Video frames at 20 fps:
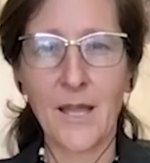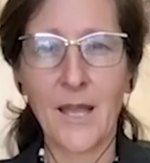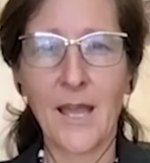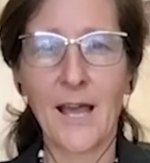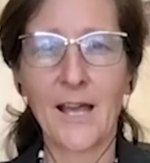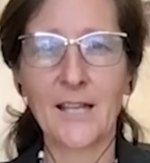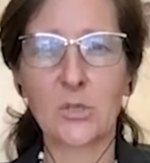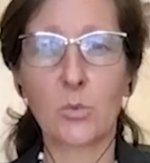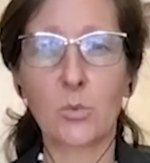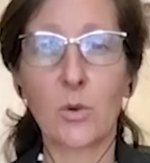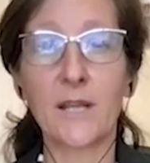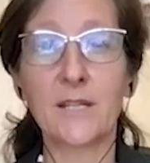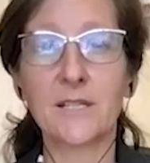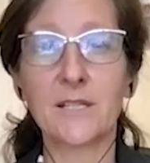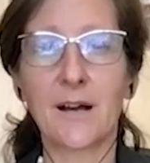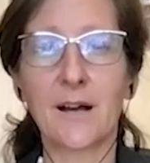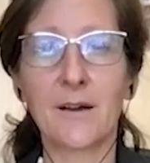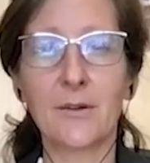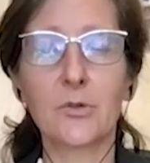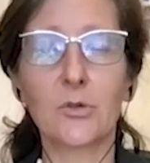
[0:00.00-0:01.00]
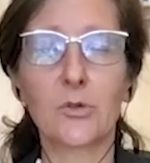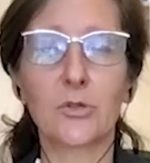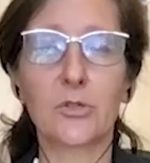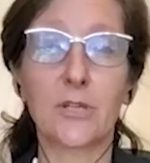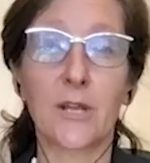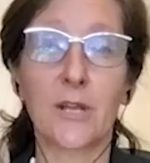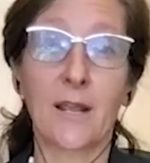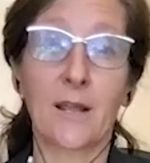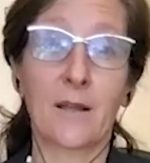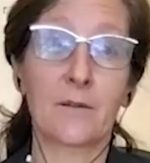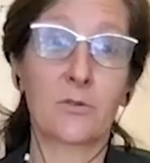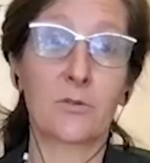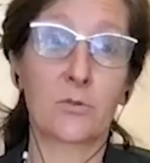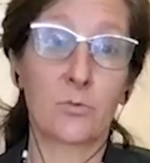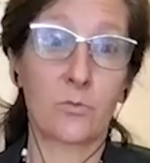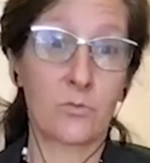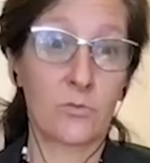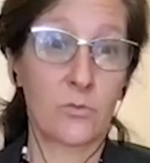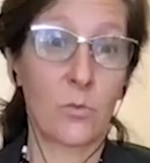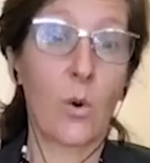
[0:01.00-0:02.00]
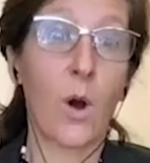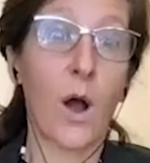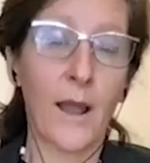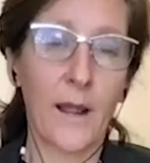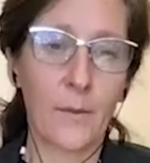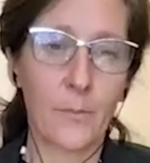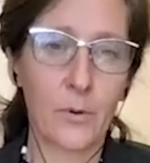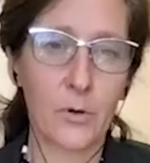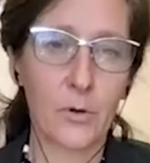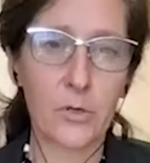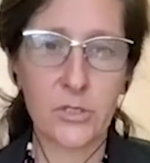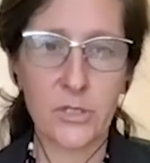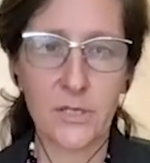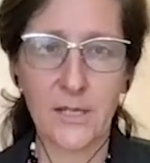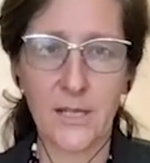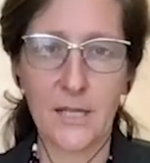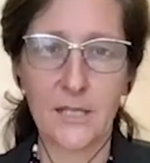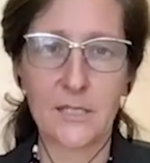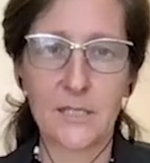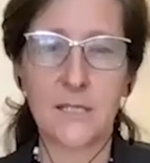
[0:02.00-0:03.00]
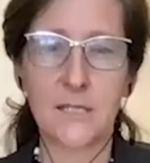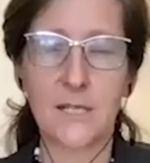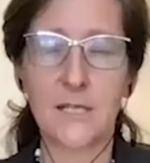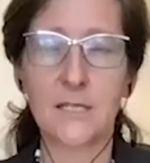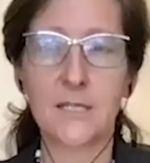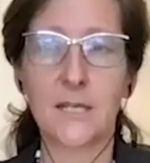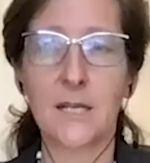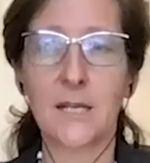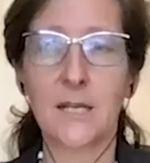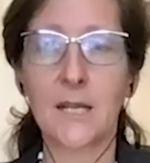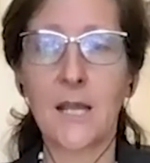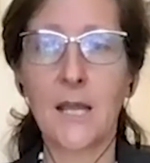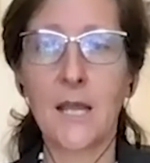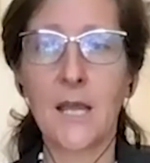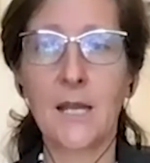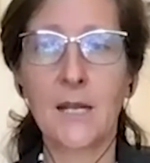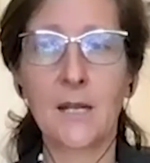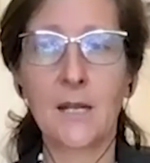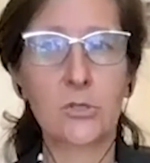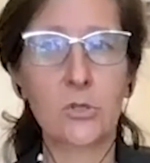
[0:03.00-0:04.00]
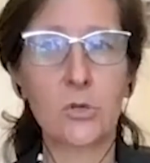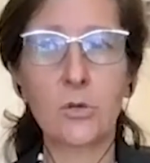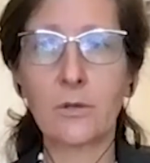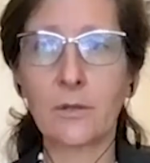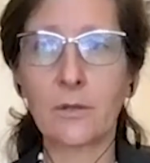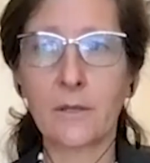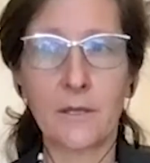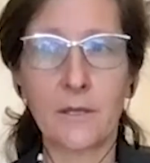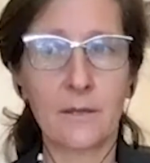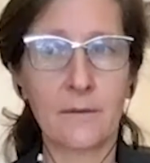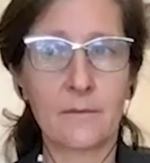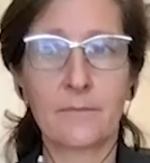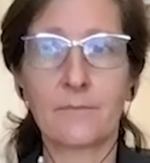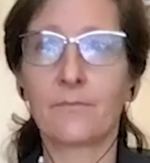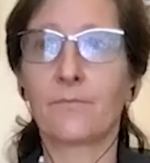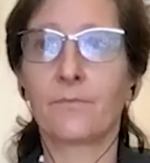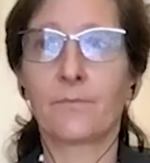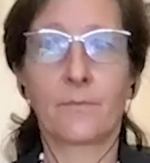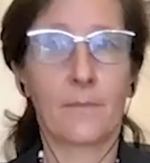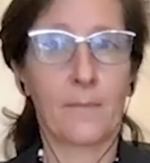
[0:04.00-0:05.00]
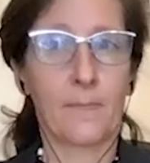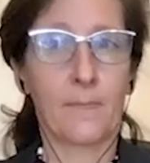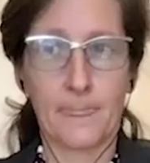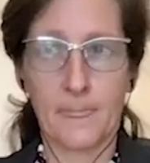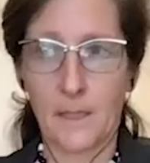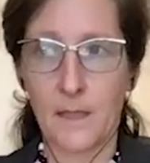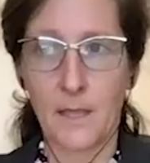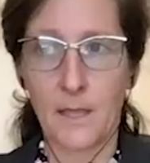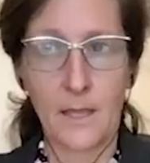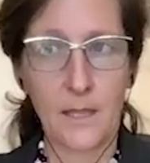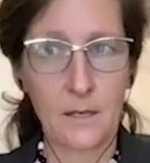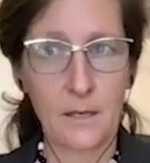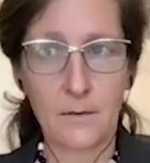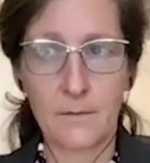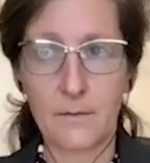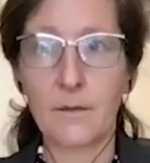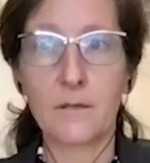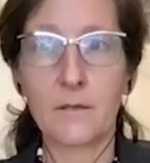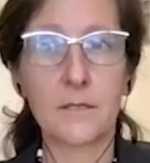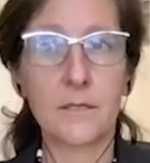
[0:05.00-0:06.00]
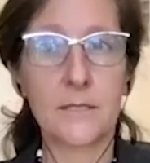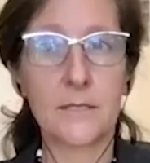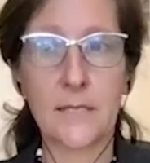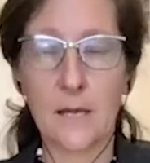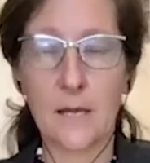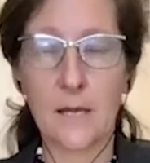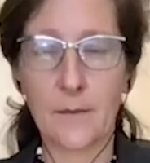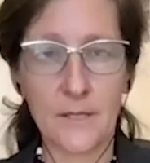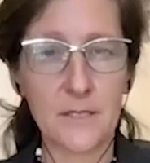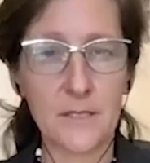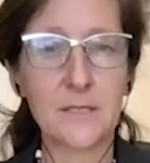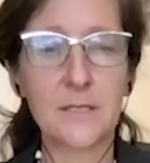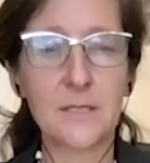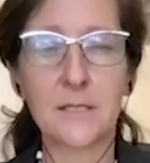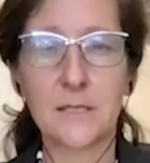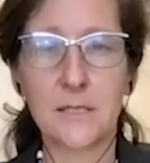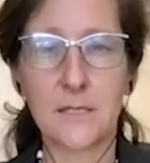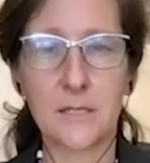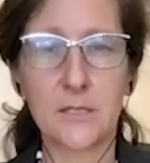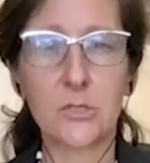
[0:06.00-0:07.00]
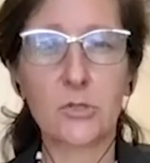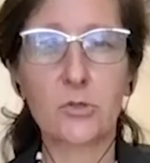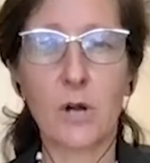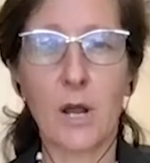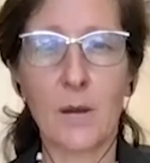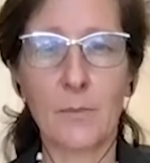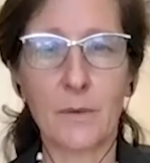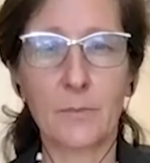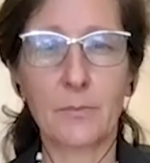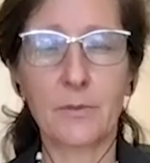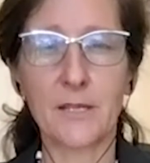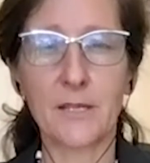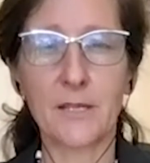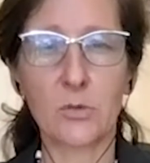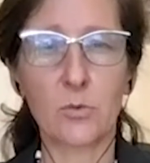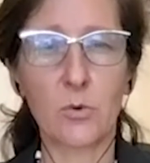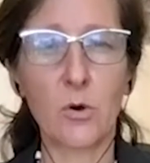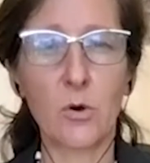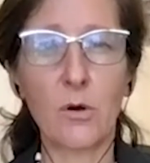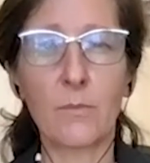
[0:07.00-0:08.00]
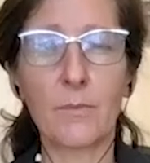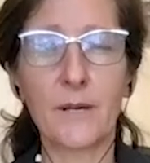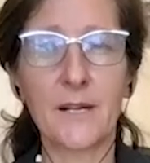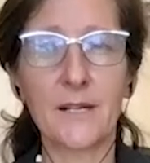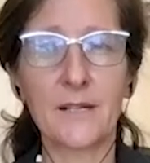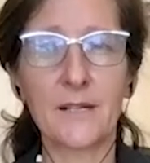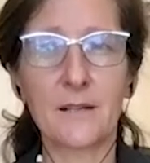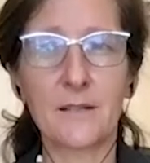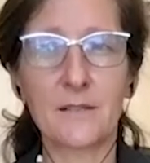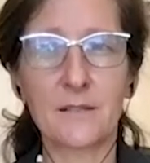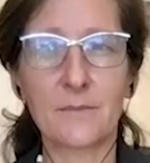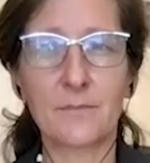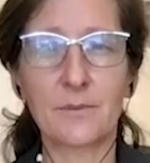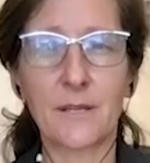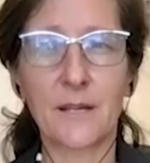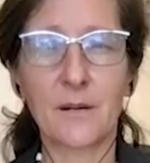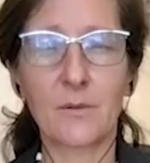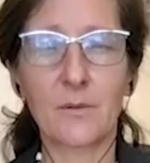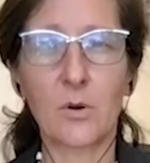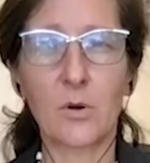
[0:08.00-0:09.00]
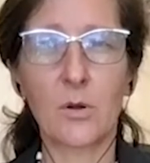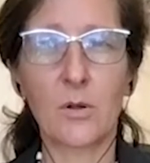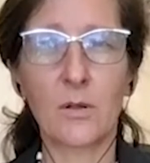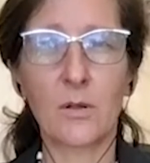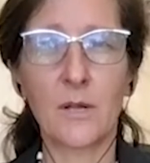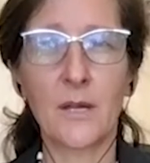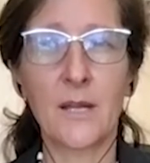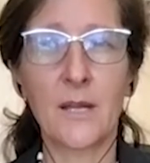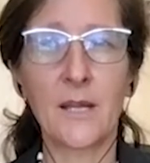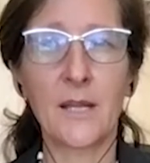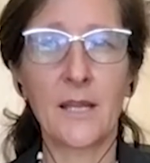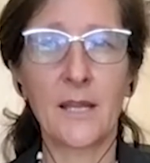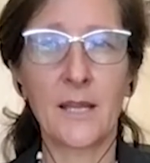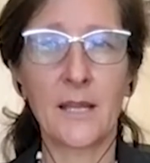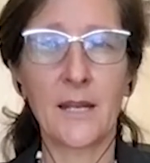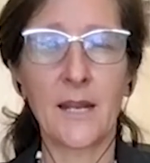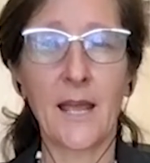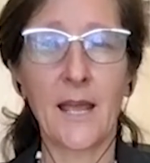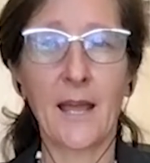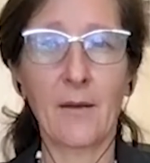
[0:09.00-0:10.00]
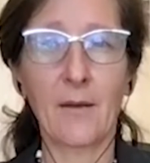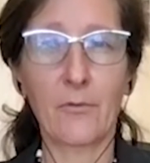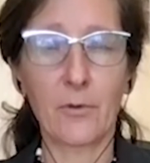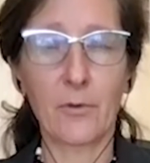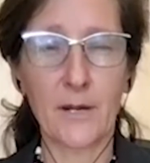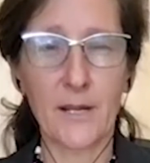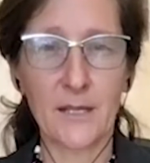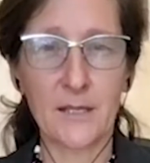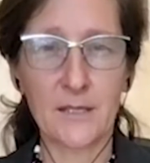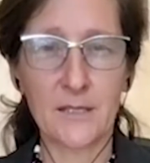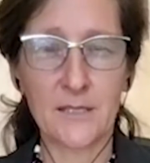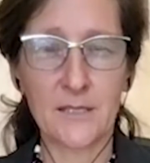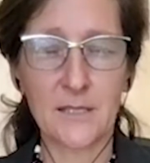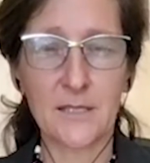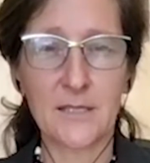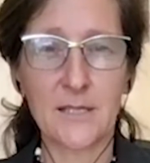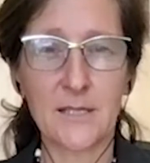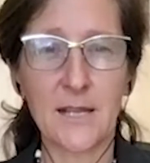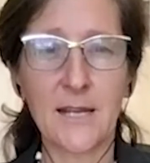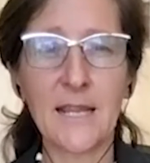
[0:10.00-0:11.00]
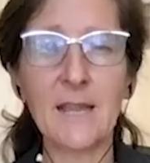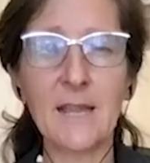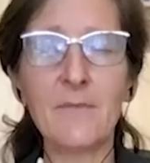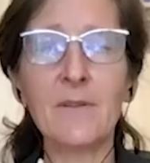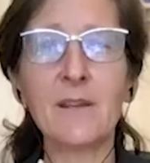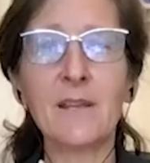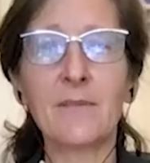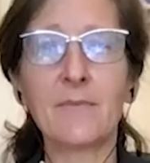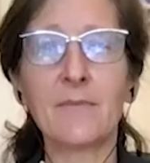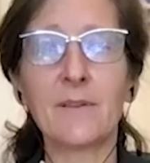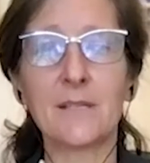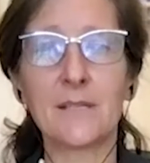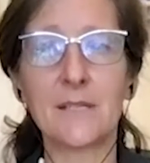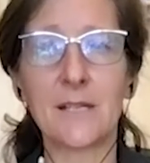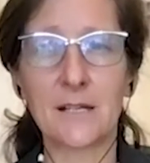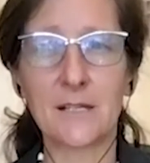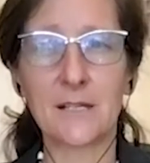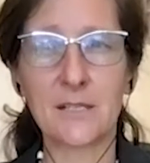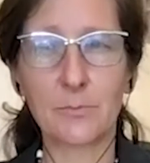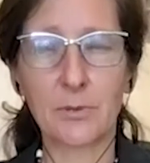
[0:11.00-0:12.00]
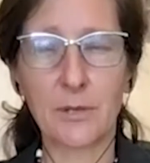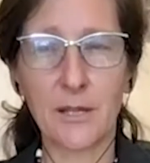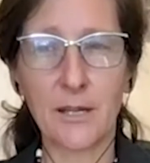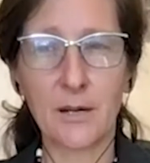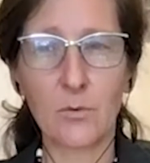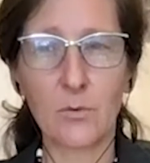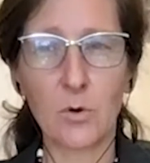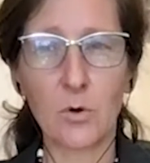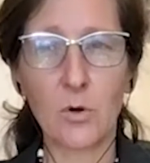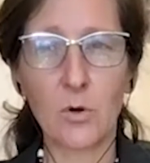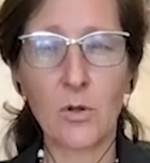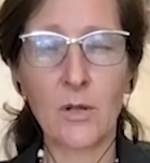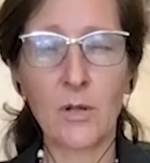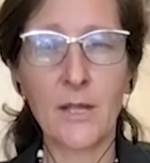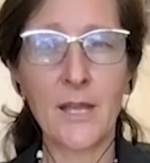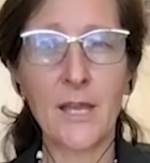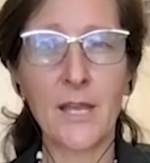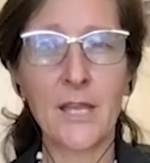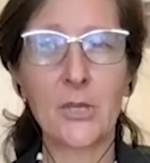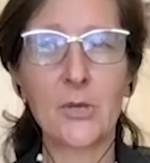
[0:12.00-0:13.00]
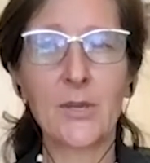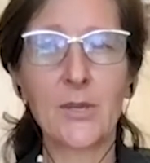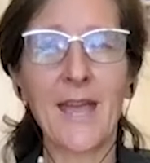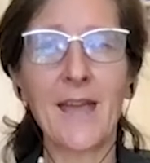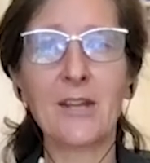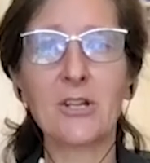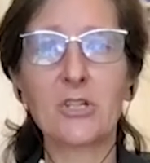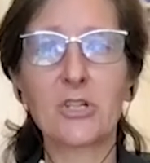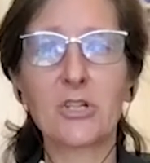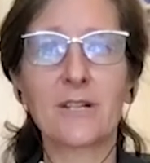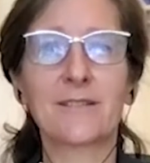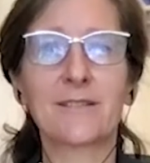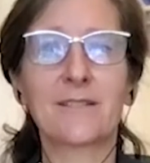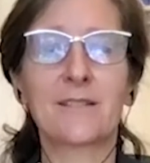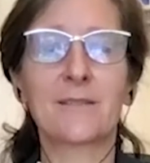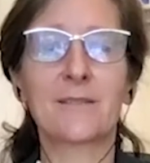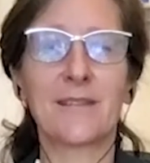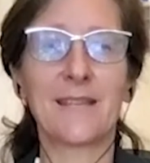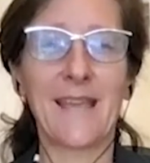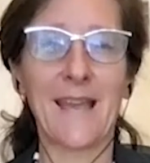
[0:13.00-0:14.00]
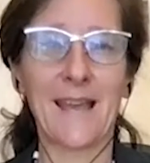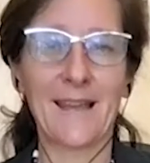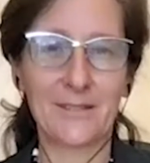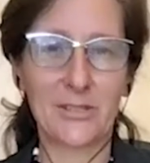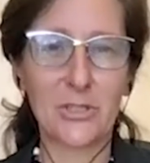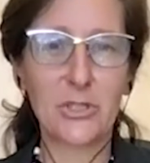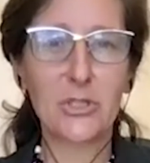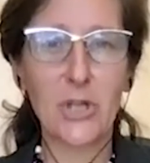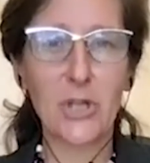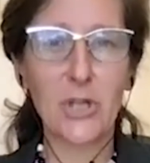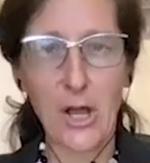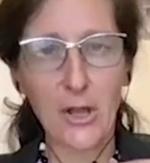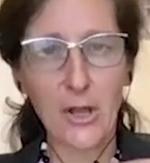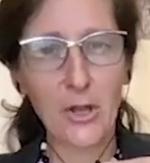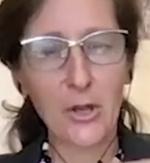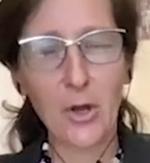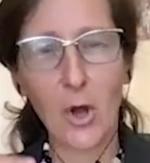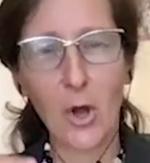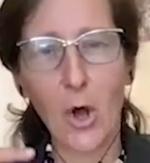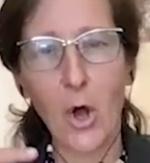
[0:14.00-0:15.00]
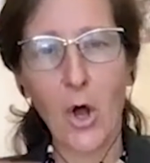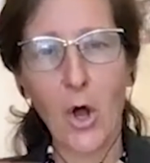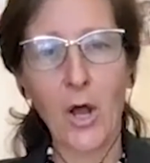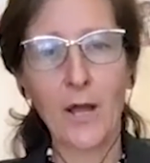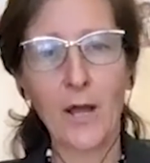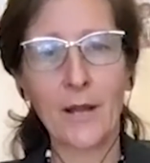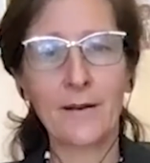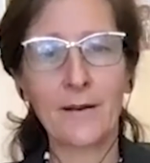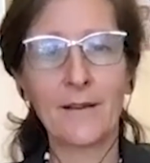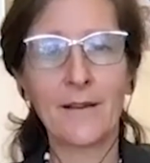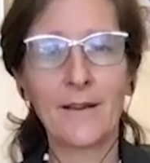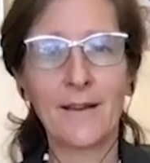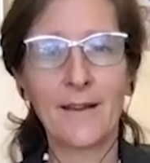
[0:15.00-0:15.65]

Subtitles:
as a way to understand why a person gets addicted. Now, certainly in some instances, trauma plays a role, but it doesn't play a role in every instance. And even if it does play a role, you can't just get stuck on